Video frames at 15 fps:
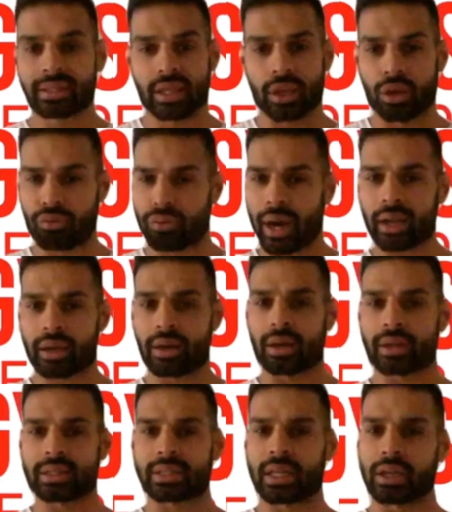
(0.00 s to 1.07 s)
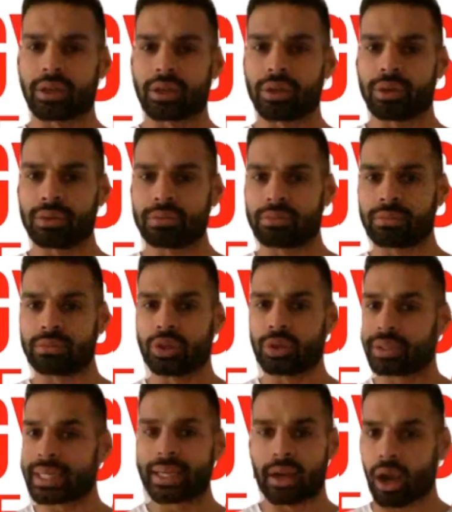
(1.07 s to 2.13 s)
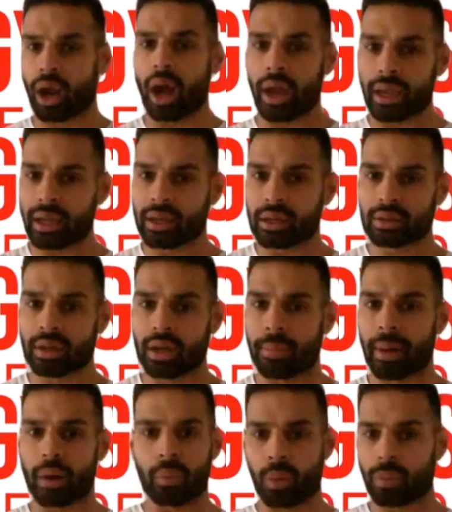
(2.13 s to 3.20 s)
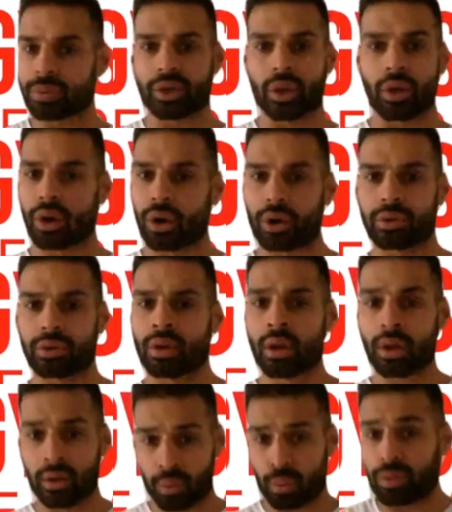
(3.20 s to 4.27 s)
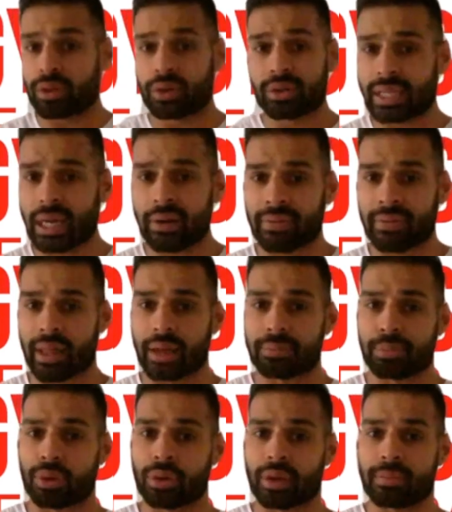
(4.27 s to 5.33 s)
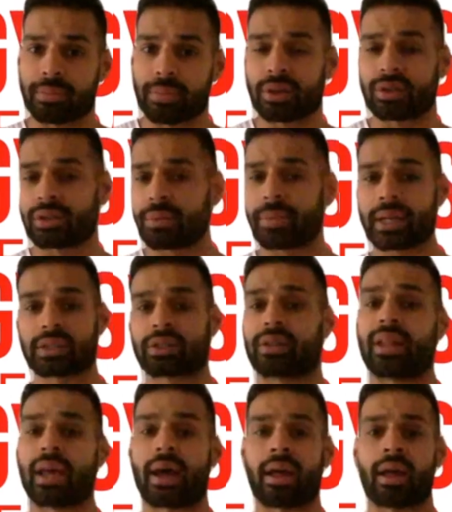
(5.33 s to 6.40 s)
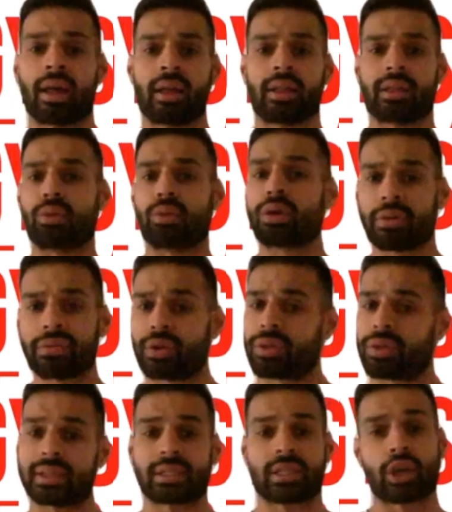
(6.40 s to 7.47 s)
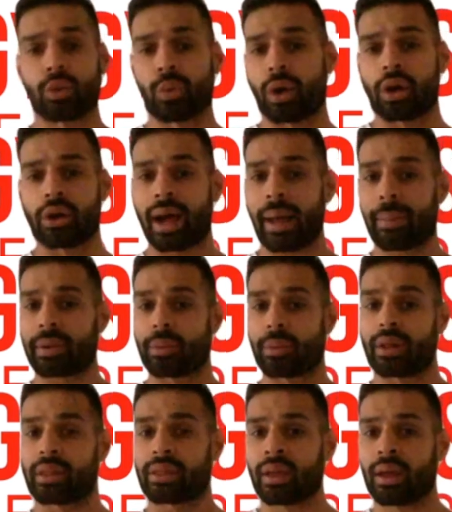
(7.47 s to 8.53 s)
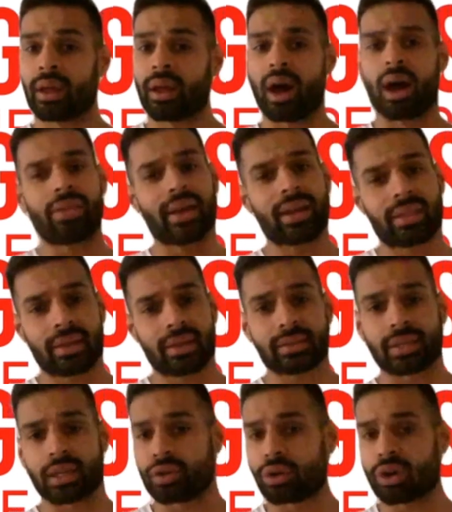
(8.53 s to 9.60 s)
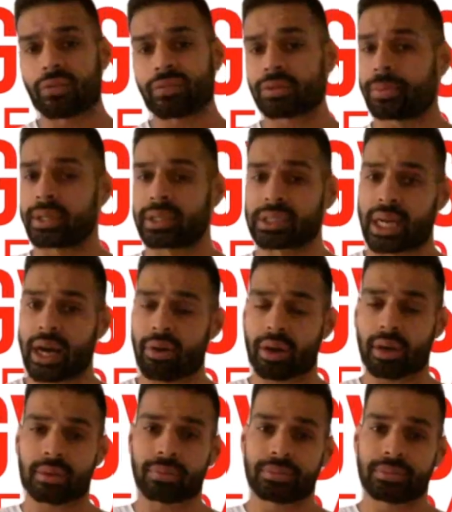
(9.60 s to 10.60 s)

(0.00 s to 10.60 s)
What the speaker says: that you recognized that you didn't like about what was going on with yourself at that point? Because you mentioned there were a few things that you were unhappy with. Are they things that you're comfortable in sharing?